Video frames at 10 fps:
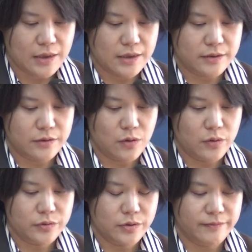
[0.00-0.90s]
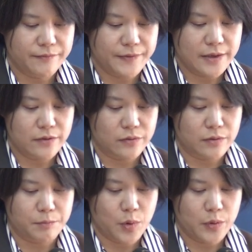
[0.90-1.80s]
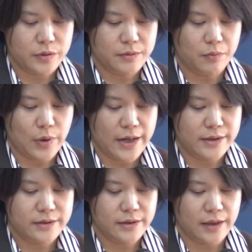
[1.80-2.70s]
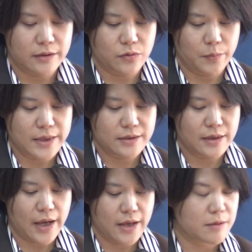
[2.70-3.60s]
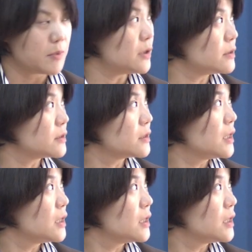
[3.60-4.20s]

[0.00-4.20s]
It is known to be fed on both wild and domestic animals.